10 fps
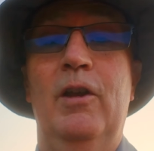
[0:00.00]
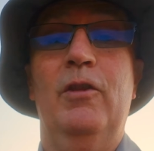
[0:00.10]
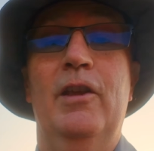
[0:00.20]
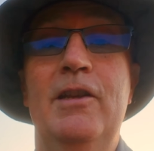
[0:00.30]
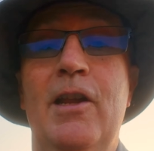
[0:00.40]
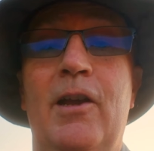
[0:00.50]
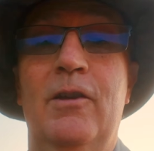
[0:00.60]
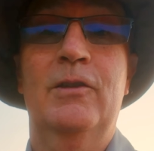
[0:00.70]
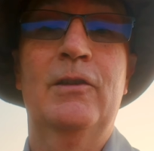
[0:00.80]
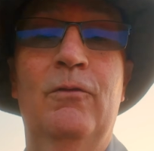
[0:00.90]
on the
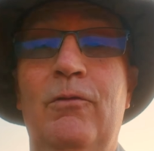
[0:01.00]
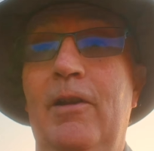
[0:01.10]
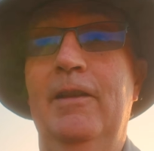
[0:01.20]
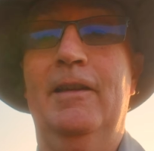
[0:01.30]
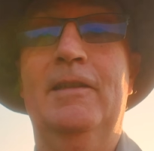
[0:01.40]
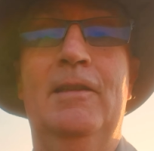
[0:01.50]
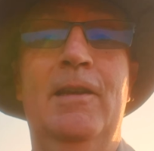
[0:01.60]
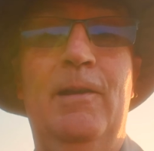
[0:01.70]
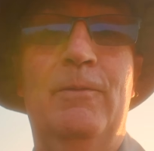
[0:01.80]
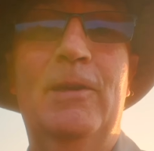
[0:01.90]
nose, right on the
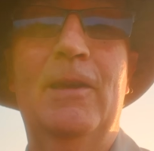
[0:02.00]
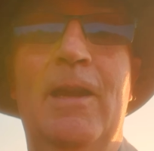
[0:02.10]
snout